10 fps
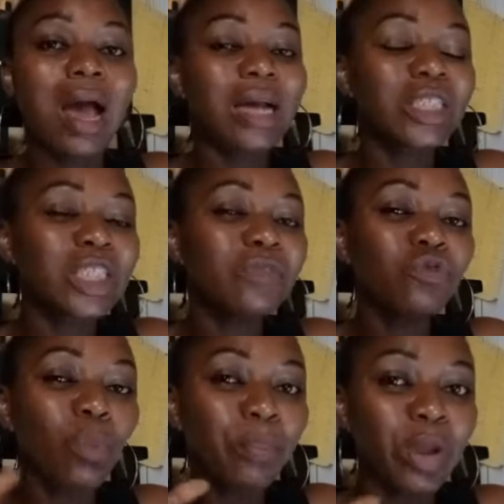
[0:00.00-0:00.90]
achieve
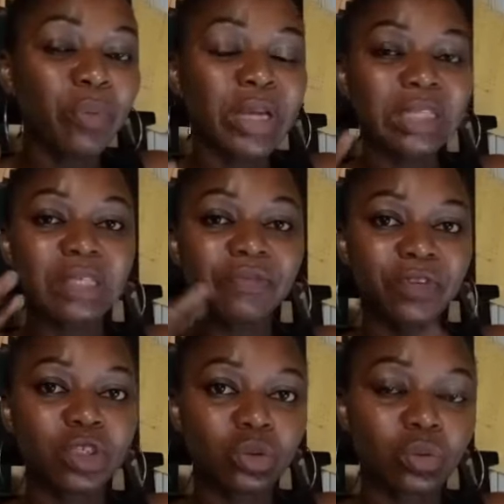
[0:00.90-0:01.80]
your parenting
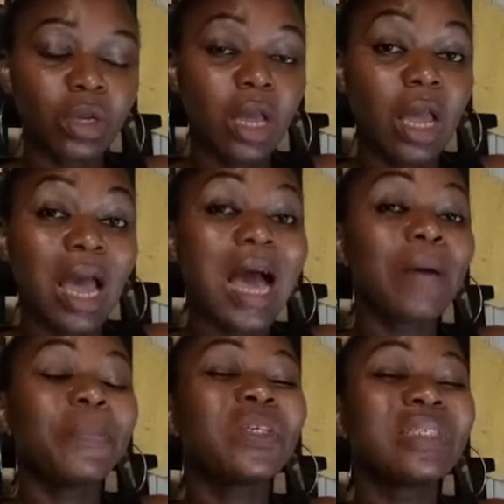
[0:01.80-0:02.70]
vision
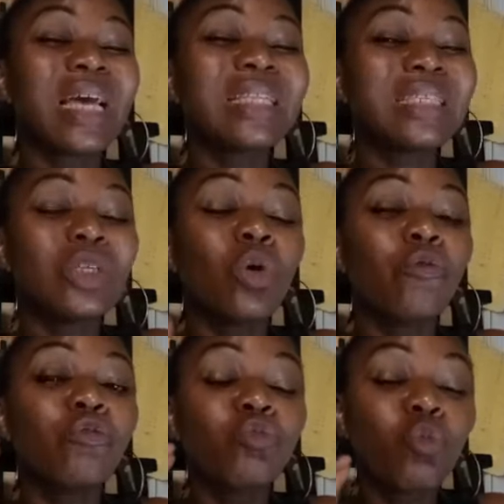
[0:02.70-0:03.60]
and be certain
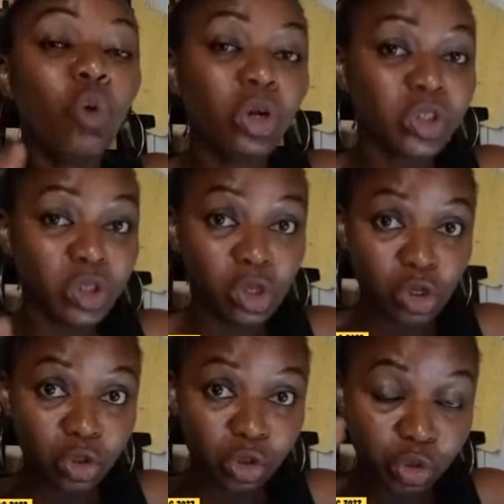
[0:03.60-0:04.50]
of what
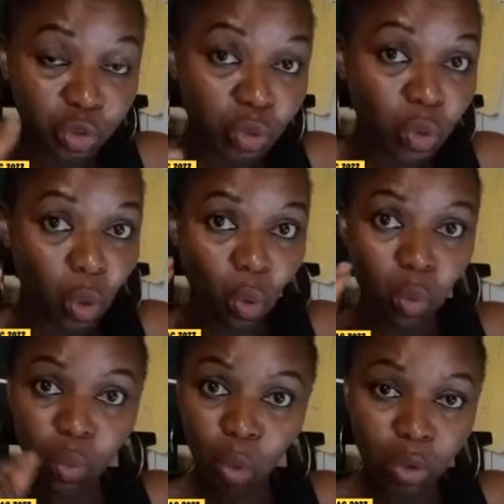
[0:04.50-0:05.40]
you
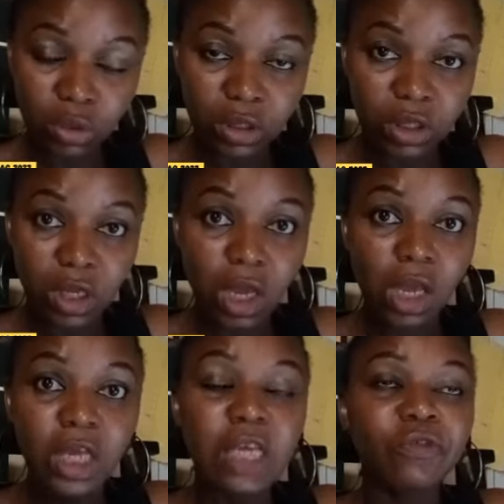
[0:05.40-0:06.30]
want.
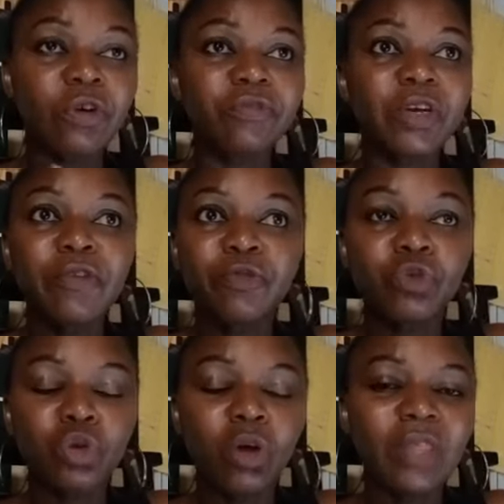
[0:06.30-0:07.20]
If you
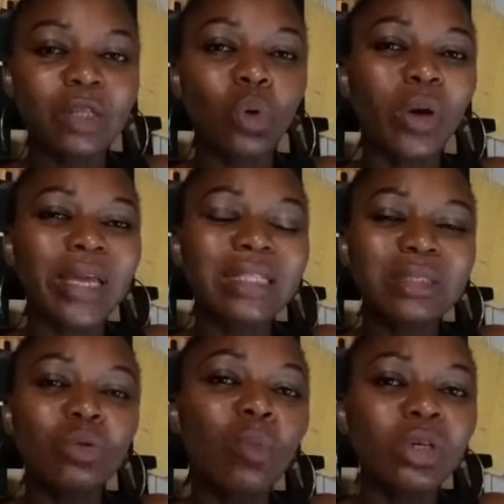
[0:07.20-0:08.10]
know that, okay,
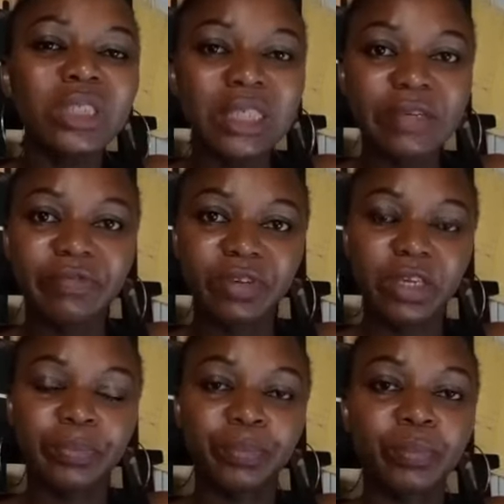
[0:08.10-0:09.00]
too much
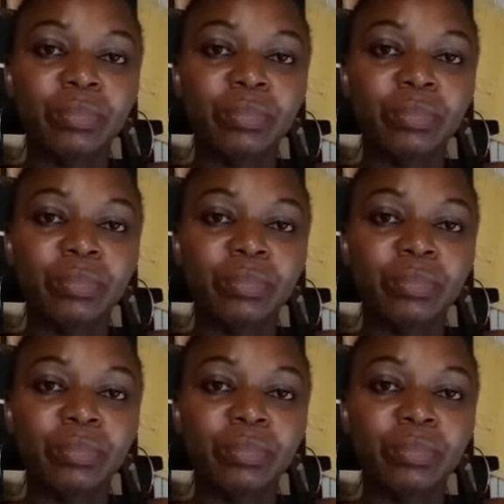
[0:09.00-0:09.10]
TV